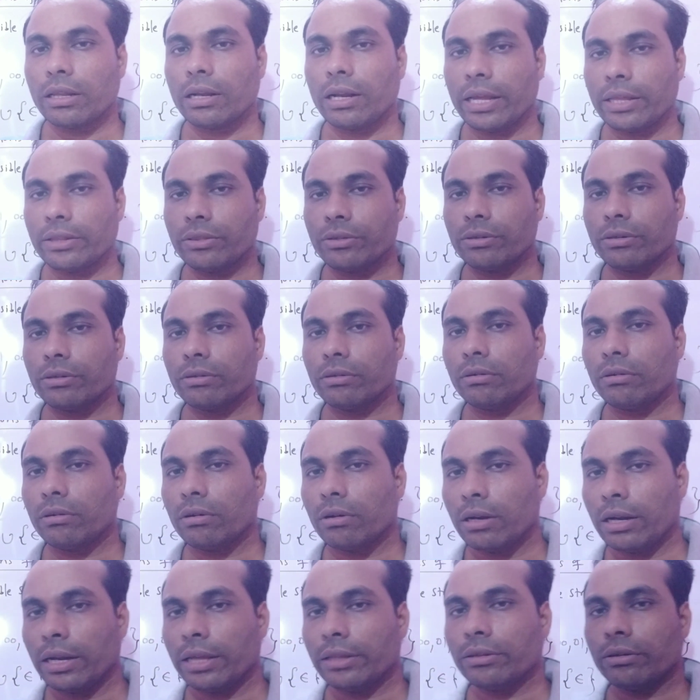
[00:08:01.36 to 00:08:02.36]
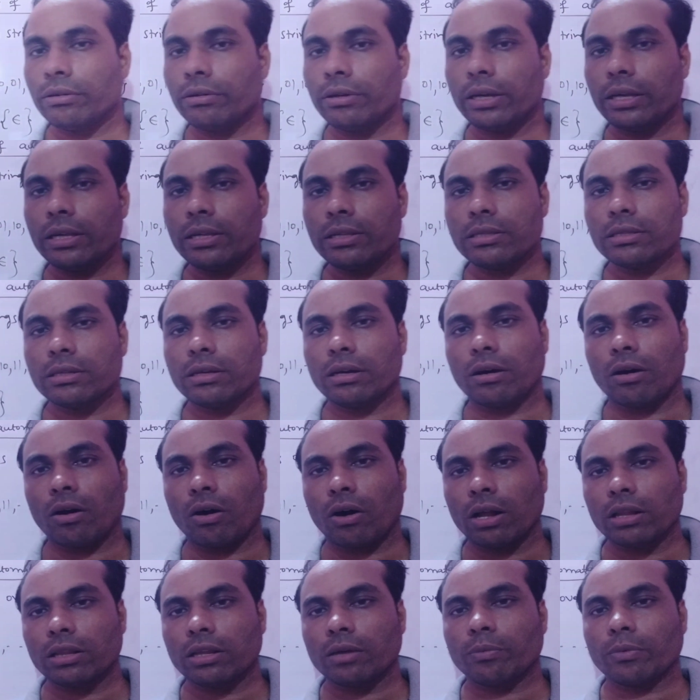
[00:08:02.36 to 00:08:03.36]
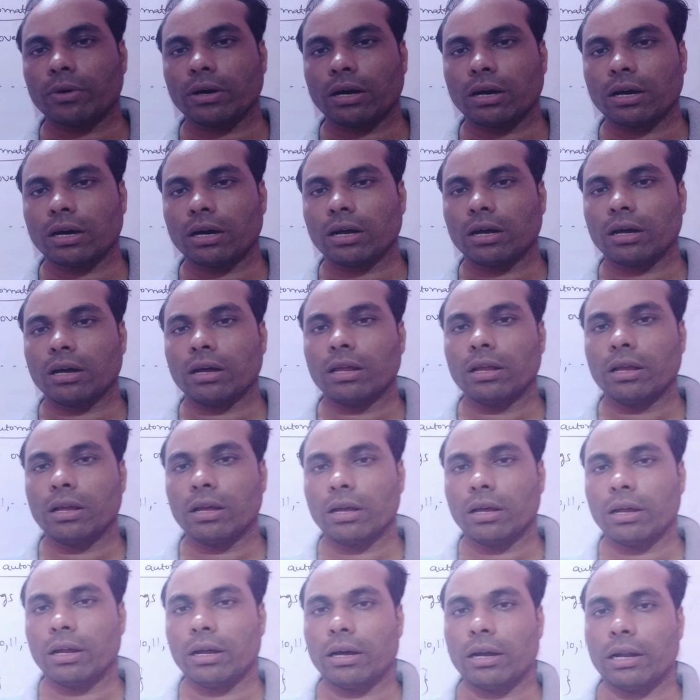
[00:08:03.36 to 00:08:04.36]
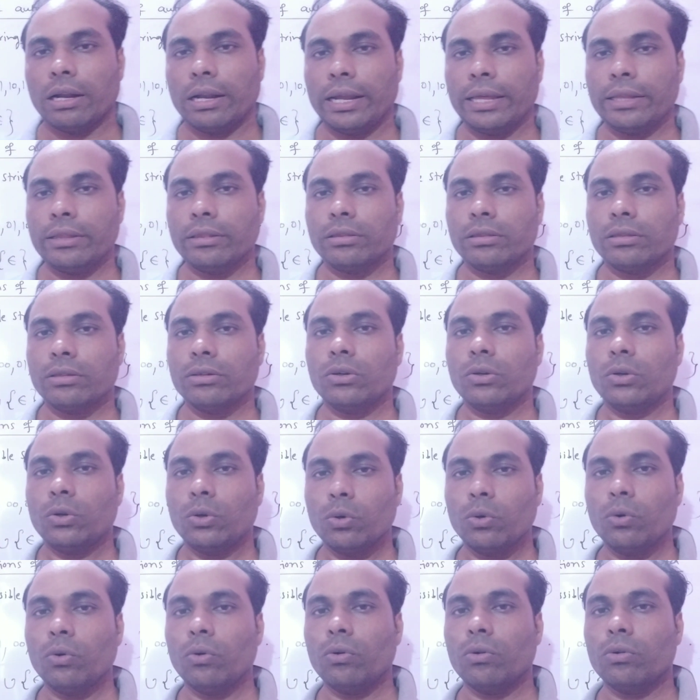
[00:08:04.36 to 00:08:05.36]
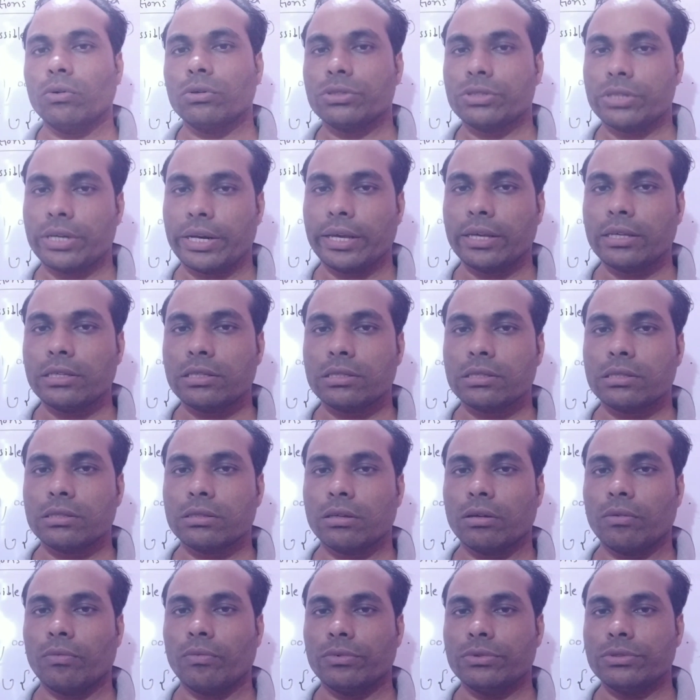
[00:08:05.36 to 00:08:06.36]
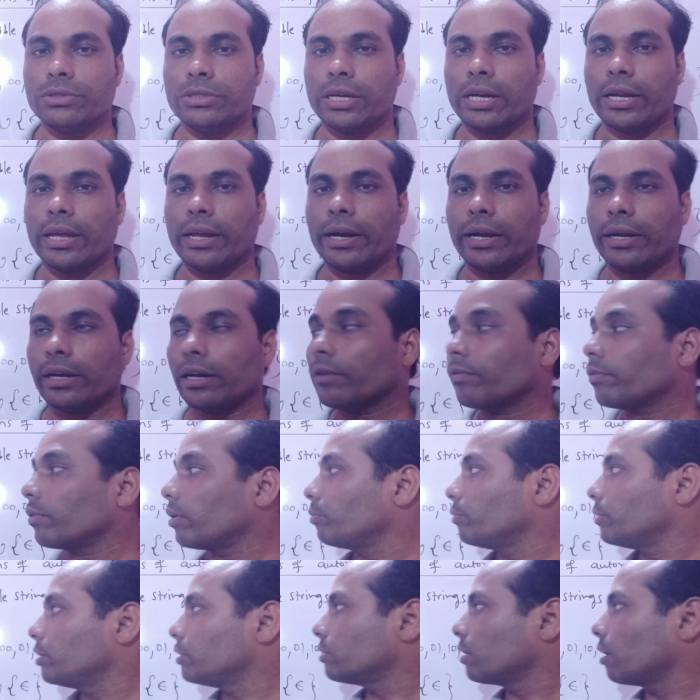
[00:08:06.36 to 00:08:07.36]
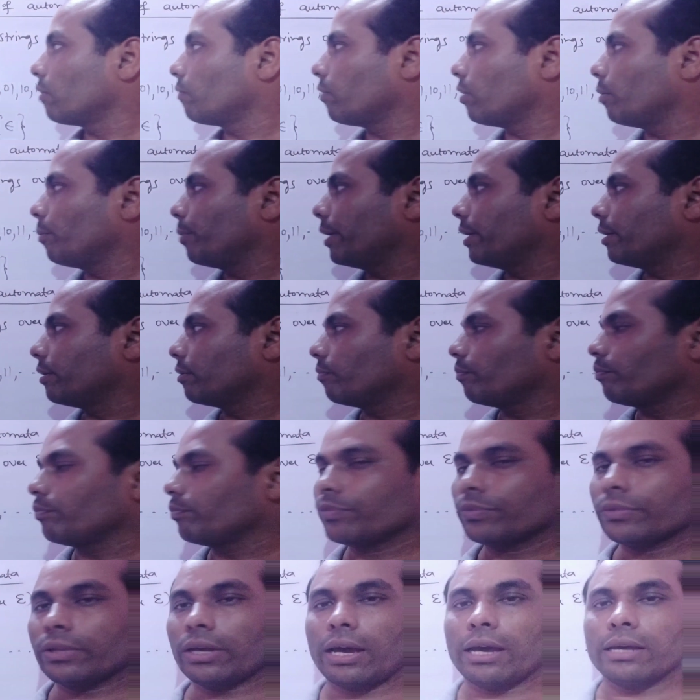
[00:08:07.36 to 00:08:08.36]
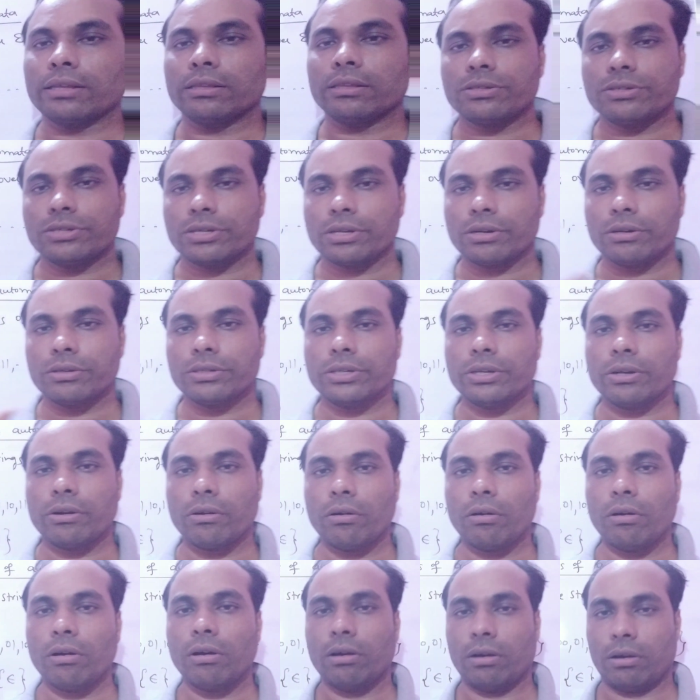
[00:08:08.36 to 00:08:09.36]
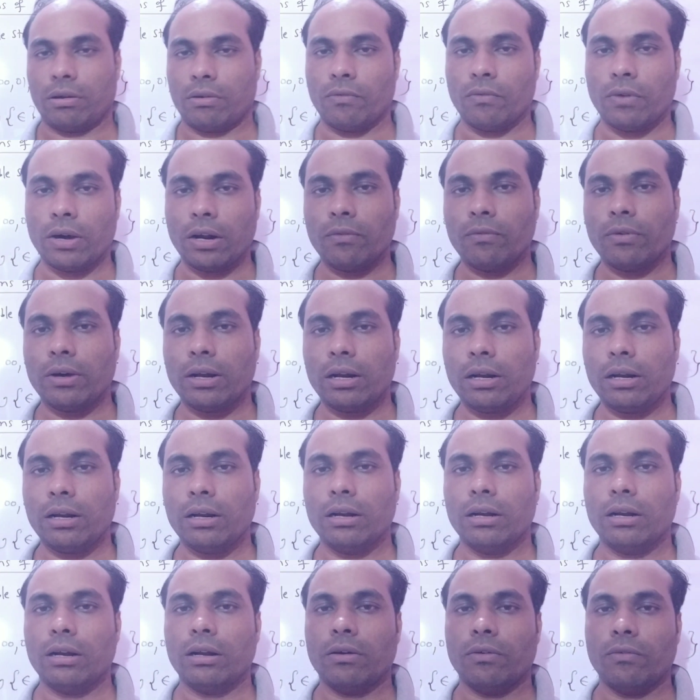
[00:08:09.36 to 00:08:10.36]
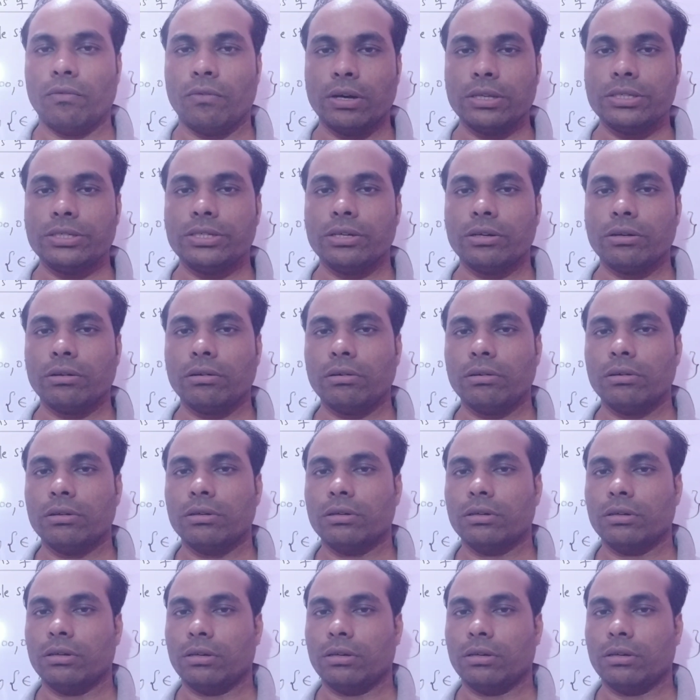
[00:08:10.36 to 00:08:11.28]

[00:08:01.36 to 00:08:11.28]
length 2. Length 2 is all the length 2 strings generated from this alphabet. Either 0, 0, 1, 1, 1, 0,